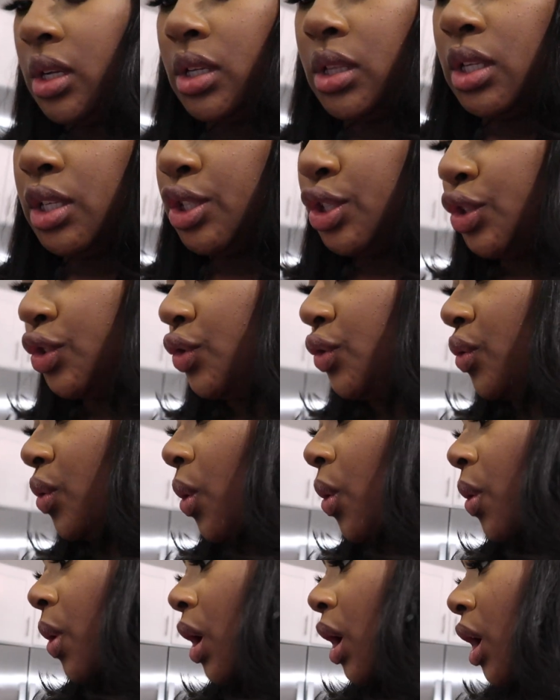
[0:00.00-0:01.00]
In this
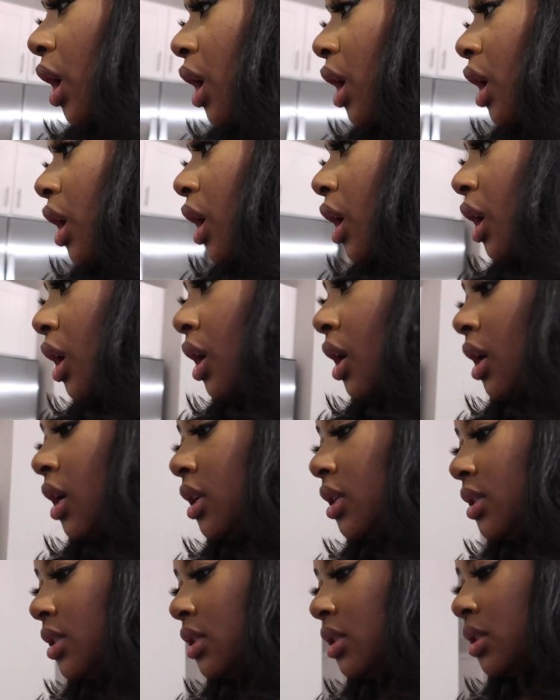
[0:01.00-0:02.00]
drawer,
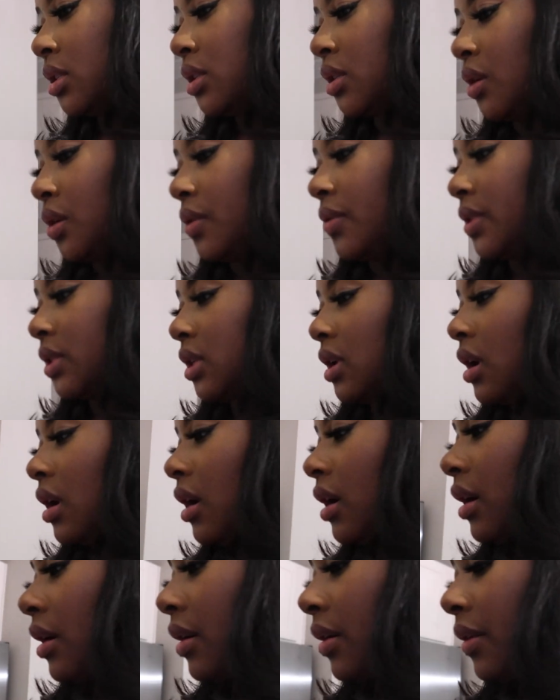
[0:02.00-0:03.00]
stove is
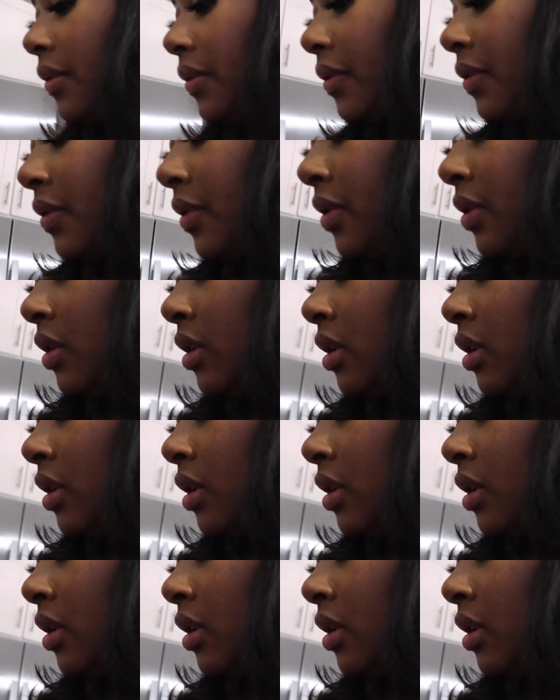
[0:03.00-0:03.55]
off.